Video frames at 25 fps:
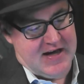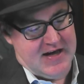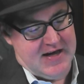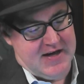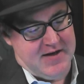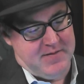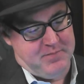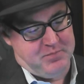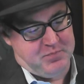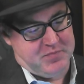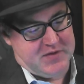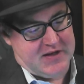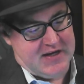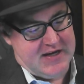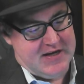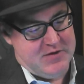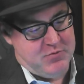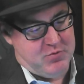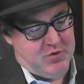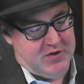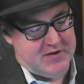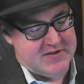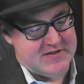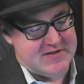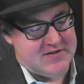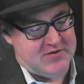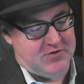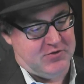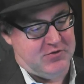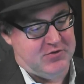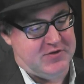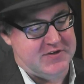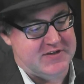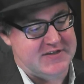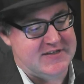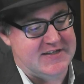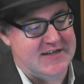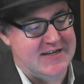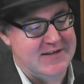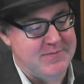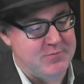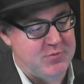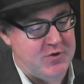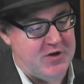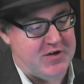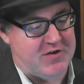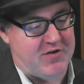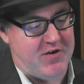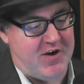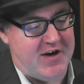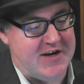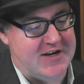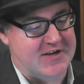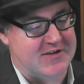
Um, he wants all the teamwork right.